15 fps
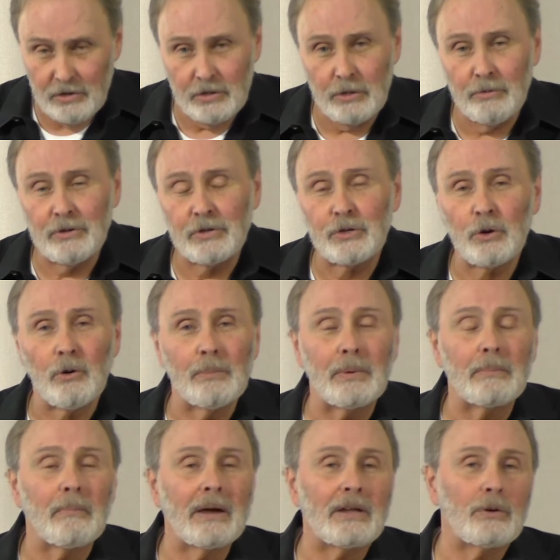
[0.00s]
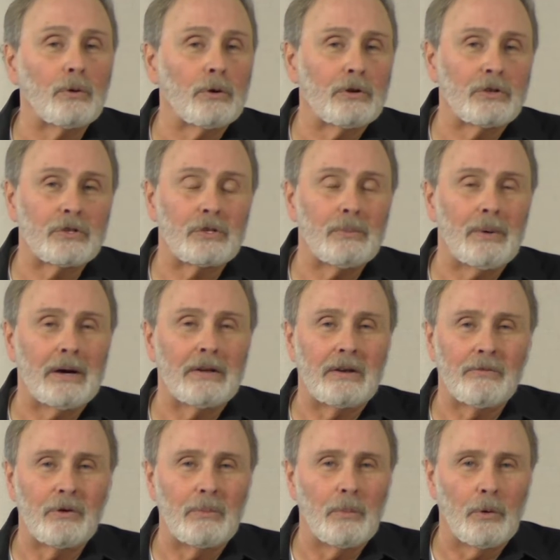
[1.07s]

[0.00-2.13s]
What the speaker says: She would show up at my door just about every